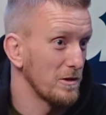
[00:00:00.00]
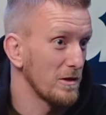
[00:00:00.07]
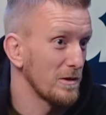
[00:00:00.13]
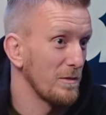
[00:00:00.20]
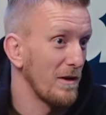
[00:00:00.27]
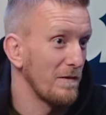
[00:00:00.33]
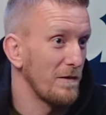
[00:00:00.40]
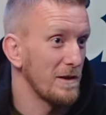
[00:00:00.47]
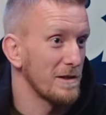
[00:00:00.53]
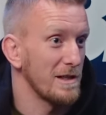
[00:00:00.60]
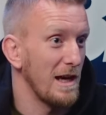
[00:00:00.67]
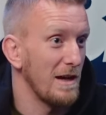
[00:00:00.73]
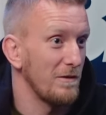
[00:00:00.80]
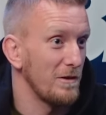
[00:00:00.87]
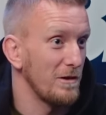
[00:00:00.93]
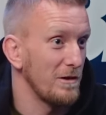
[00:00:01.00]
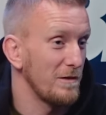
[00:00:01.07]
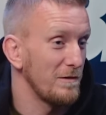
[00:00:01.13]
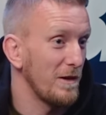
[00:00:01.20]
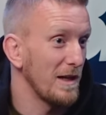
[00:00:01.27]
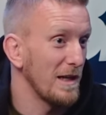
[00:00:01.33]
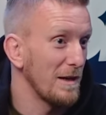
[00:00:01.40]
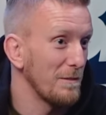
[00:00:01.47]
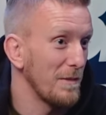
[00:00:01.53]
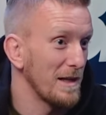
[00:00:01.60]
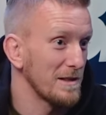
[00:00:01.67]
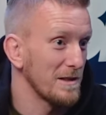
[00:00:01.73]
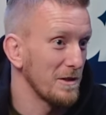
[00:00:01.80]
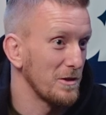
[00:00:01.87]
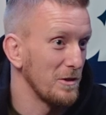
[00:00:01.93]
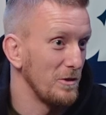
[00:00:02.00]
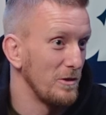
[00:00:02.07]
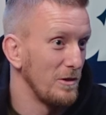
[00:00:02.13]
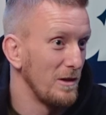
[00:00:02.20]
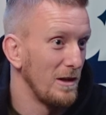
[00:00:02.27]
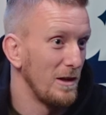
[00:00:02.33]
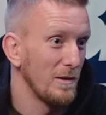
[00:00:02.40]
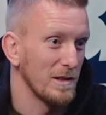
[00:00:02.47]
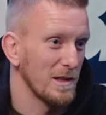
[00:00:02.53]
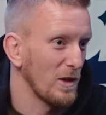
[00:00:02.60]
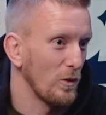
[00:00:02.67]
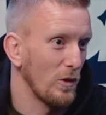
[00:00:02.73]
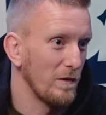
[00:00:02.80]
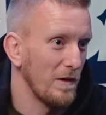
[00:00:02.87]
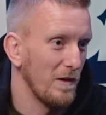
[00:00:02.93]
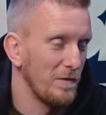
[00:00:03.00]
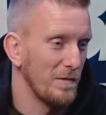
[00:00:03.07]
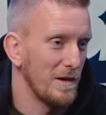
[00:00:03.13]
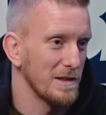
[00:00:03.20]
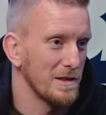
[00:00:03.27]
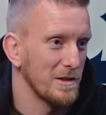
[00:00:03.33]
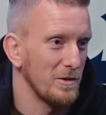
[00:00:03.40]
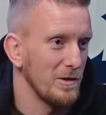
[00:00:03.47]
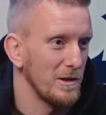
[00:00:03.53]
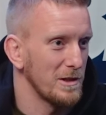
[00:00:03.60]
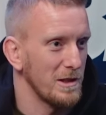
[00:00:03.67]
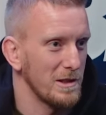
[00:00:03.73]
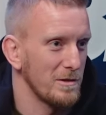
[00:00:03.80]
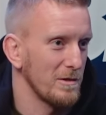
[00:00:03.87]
So it's my first ever fight in Master two, because I qualified for Master two this year.